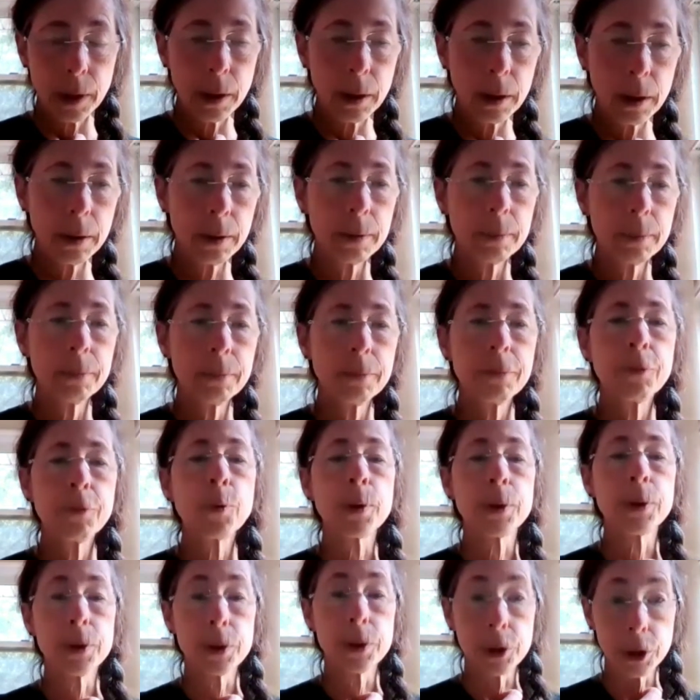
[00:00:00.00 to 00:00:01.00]

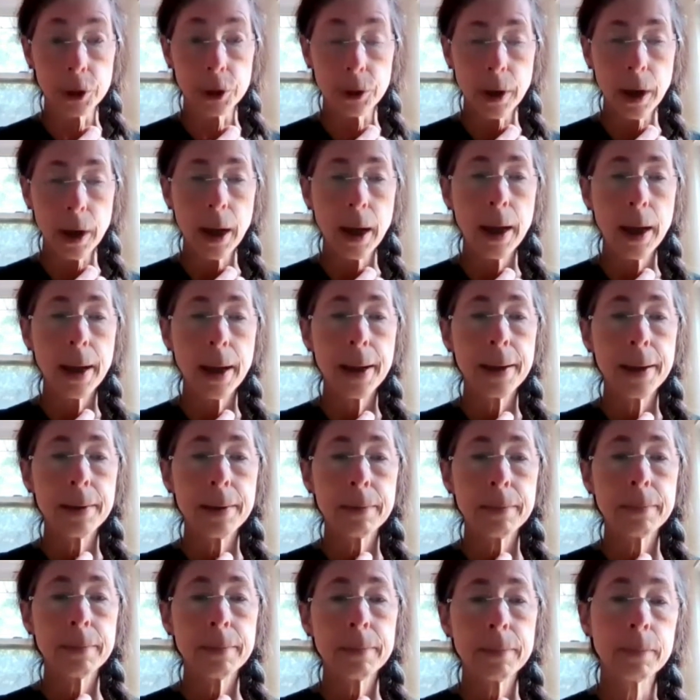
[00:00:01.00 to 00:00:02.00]
4th of
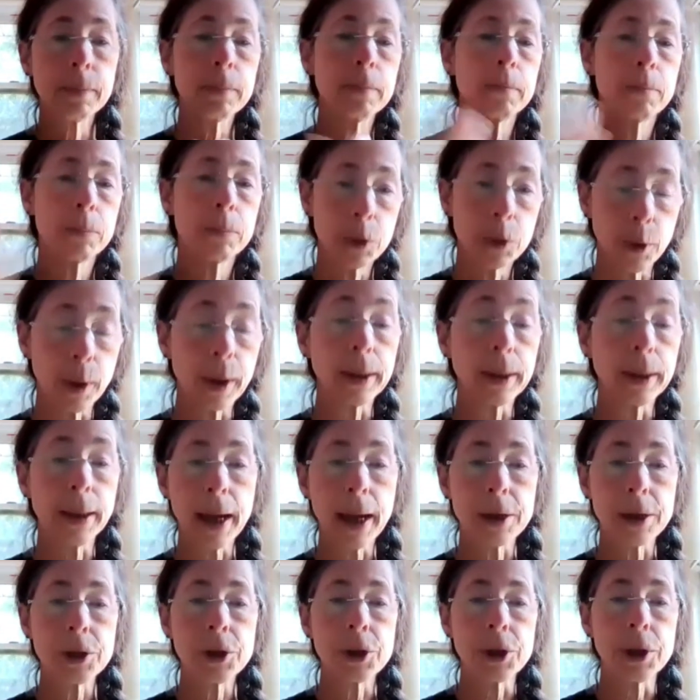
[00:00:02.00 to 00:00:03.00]
July. I'm sorry,
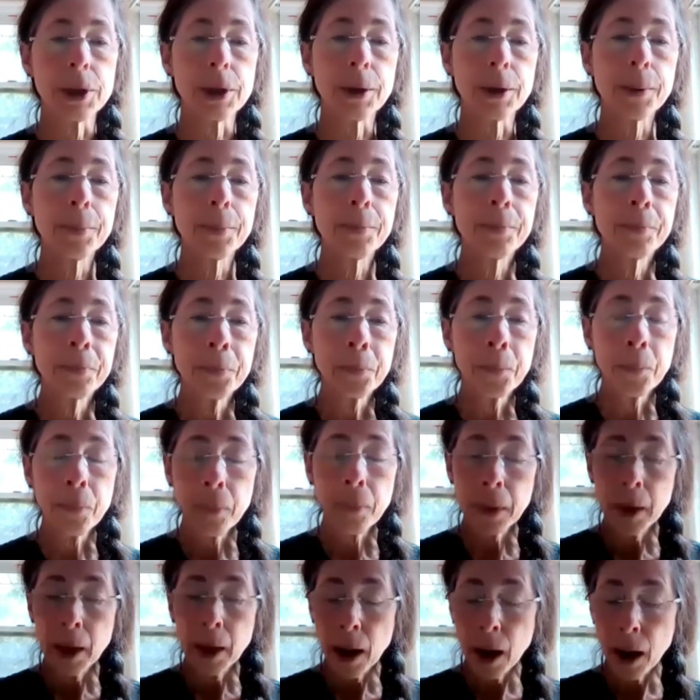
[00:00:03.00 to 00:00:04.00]
last year.
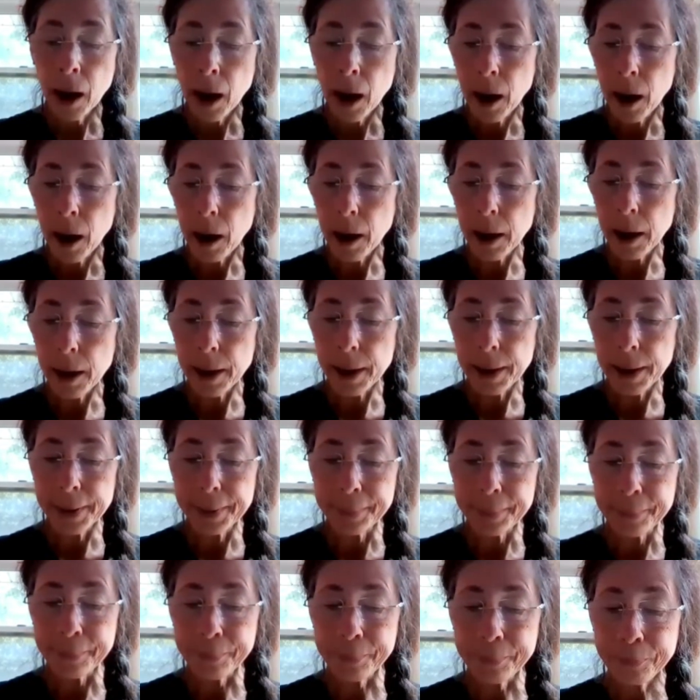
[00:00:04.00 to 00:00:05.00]

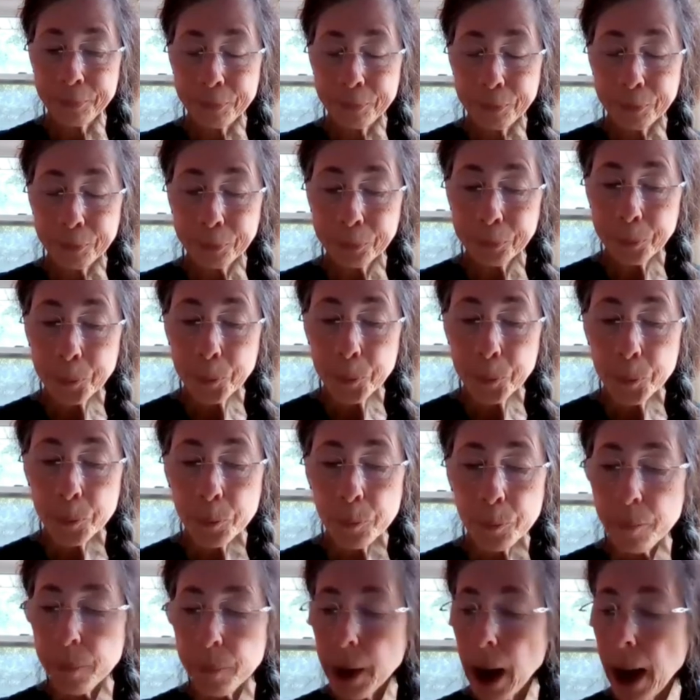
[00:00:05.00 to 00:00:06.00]

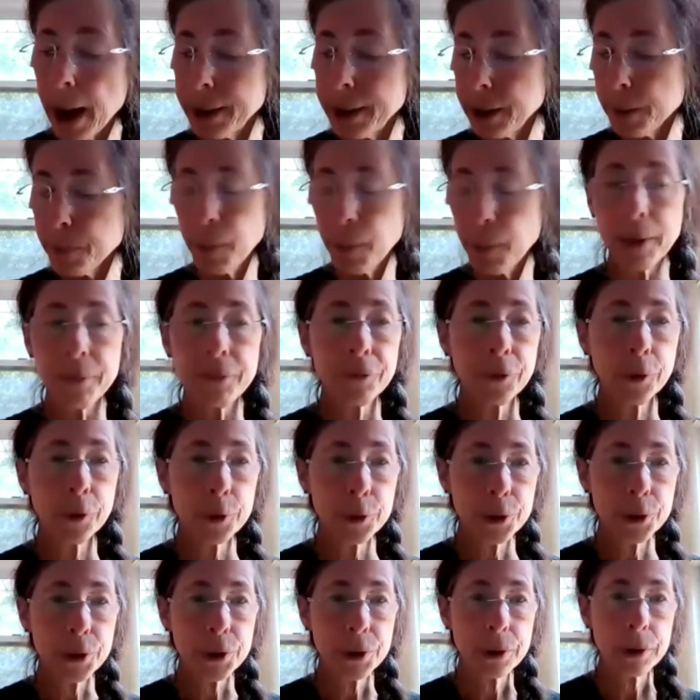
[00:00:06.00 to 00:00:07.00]
I did my
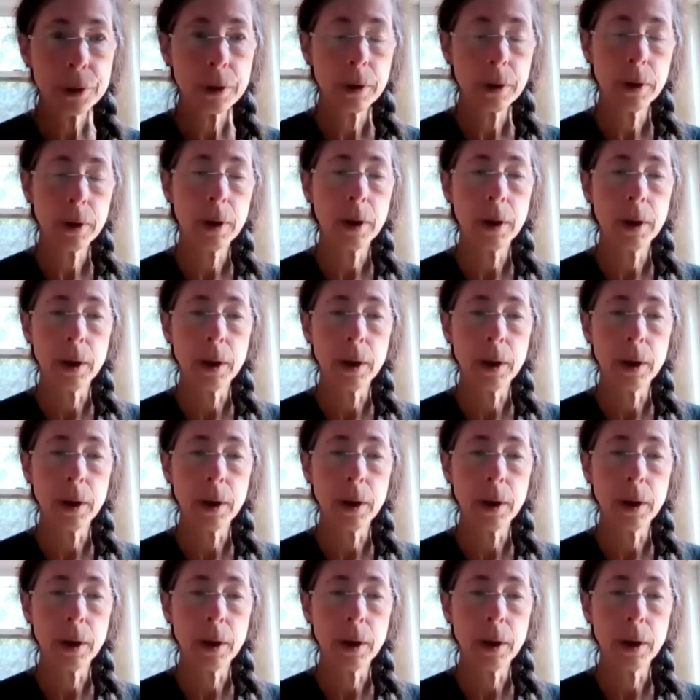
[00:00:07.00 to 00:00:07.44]
first